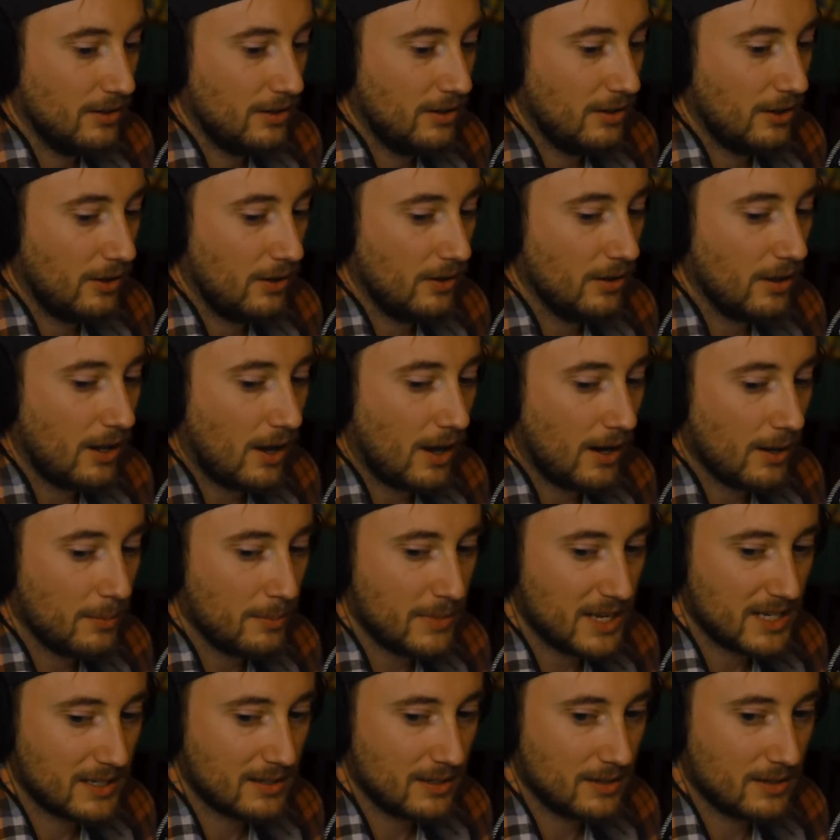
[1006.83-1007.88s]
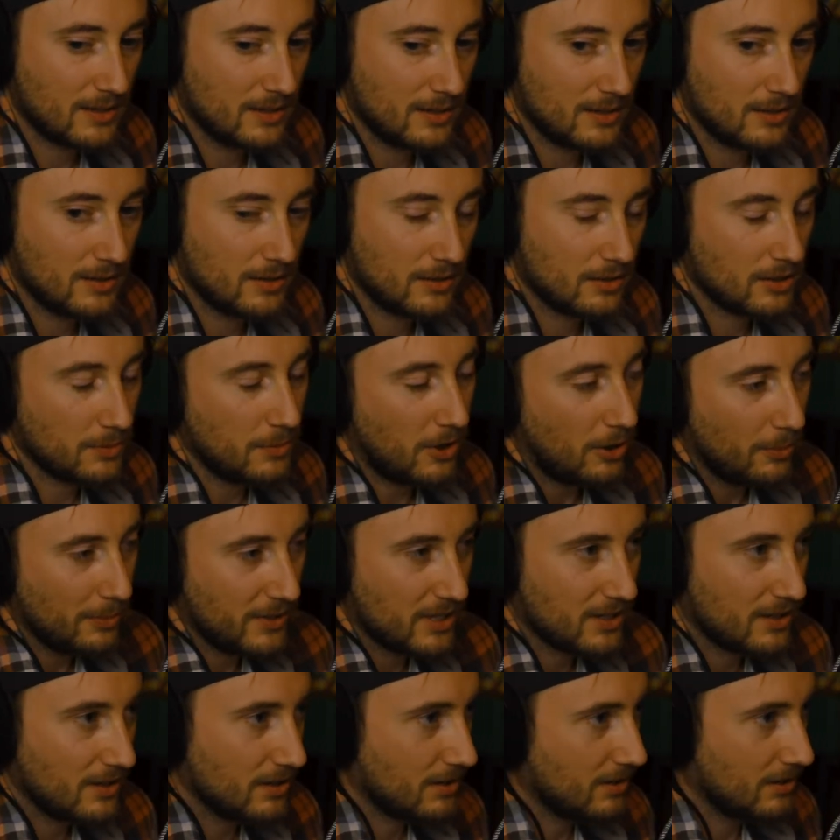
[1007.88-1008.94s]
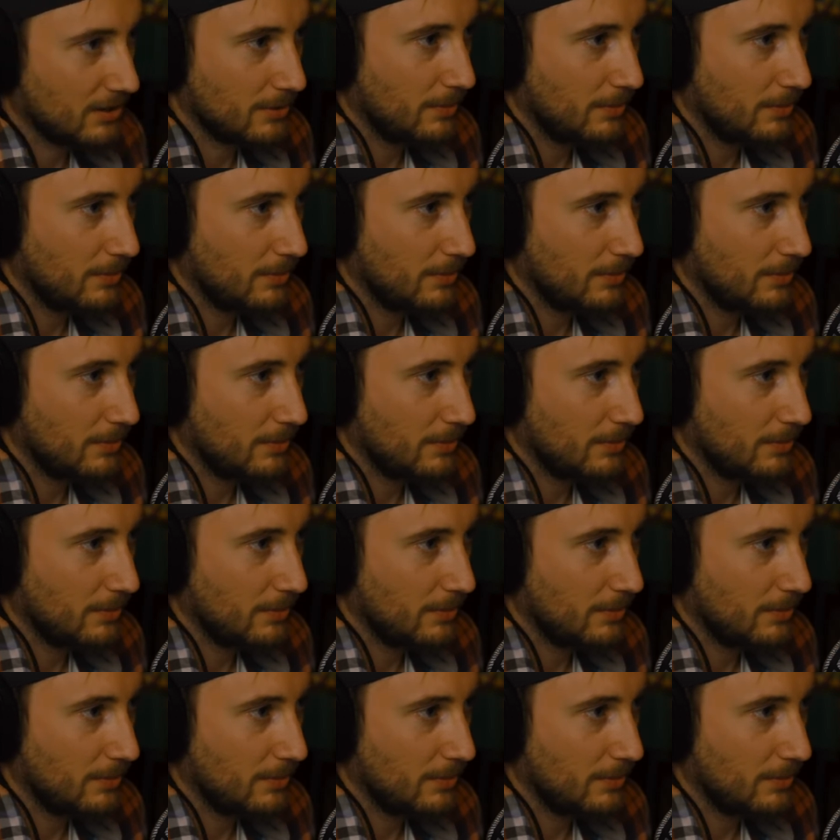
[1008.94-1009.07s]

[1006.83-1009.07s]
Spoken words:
lot of businesses, small businesses